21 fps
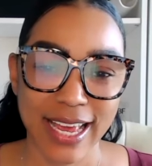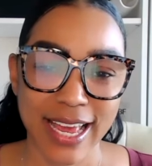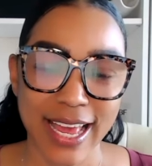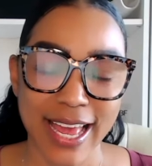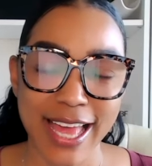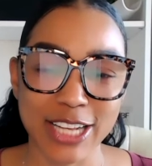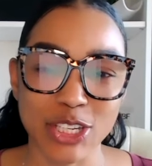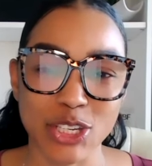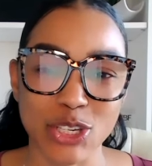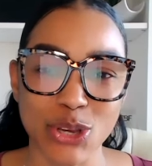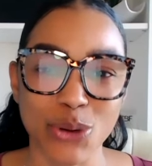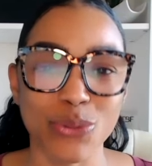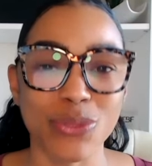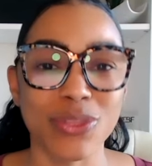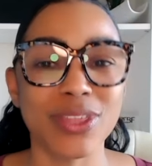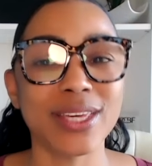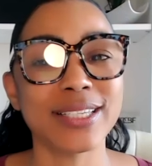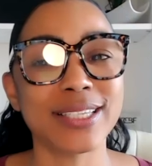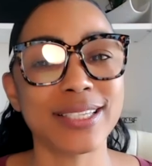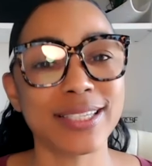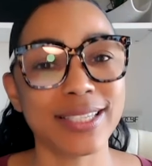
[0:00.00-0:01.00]
And so
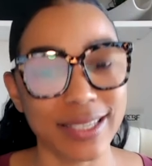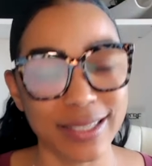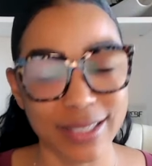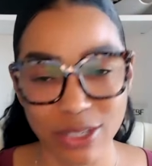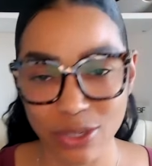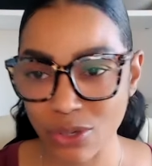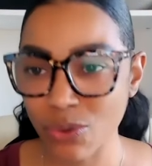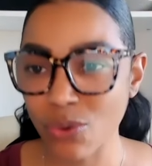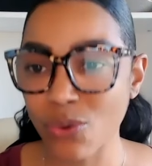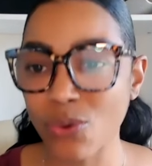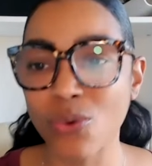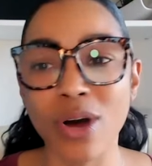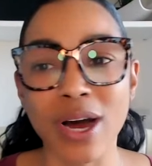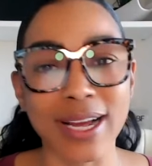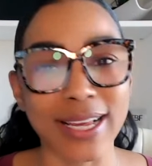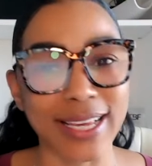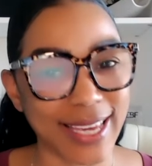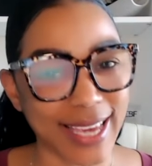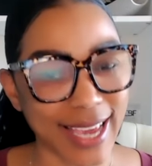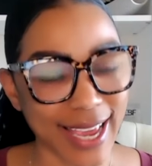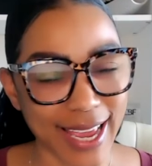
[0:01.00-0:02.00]
this is,
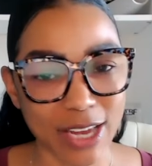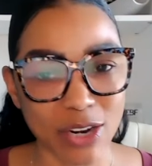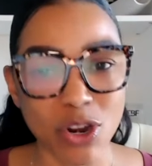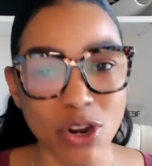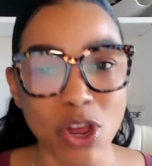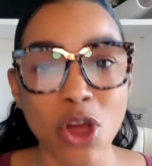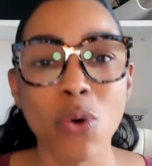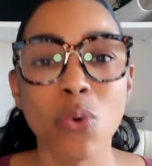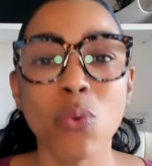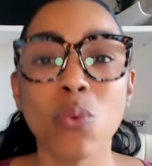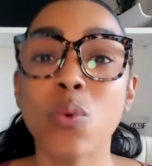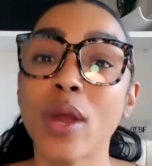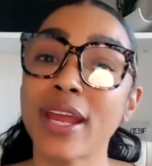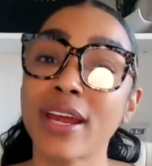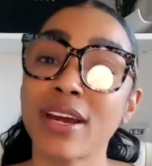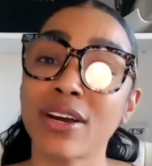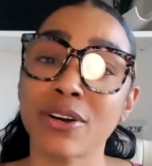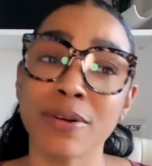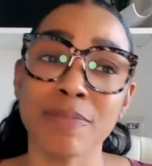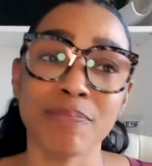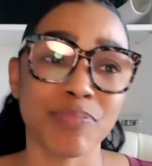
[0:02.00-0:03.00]
again,
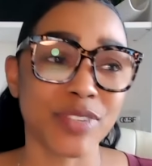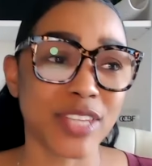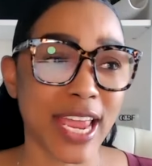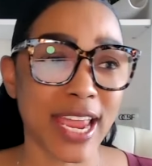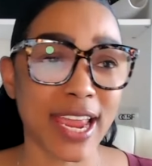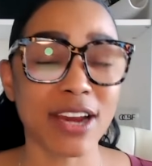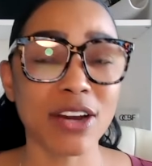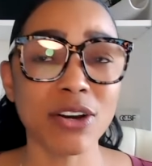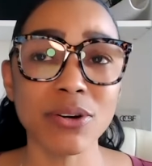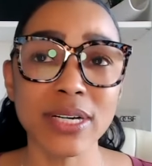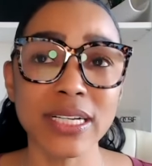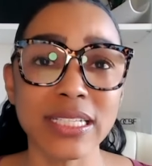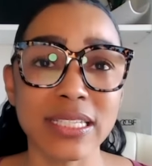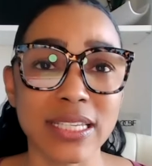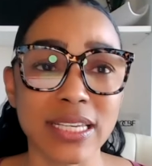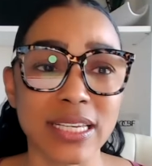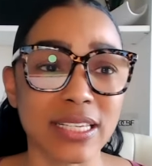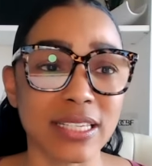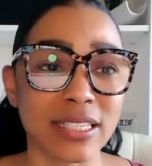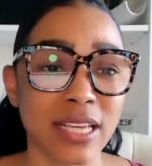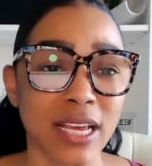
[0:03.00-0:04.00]
where Terrence
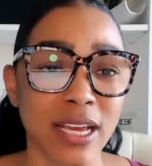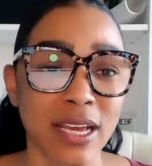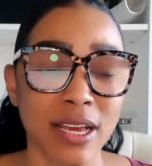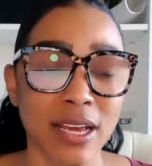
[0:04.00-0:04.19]
is,